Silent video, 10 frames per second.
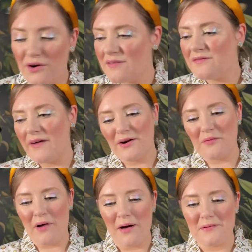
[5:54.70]
and final
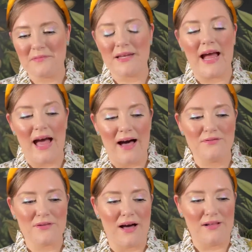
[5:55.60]
problem that I have
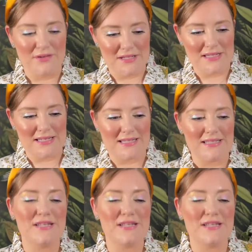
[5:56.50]
with color seasons